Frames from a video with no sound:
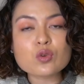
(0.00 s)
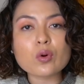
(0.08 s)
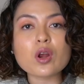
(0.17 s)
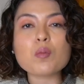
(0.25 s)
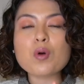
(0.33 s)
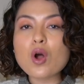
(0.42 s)
You
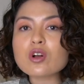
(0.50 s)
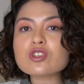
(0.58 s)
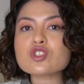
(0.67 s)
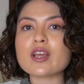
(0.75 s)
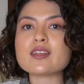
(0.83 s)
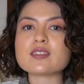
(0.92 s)
are
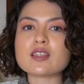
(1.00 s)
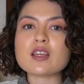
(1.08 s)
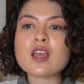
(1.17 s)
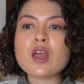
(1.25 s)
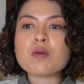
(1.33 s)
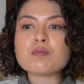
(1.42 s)
apologizing
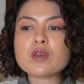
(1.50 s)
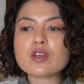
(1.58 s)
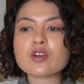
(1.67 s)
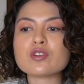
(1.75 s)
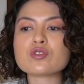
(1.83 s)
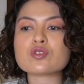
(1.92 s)

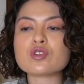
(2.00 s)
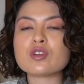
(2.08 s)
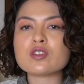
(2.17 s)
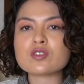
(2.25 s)
because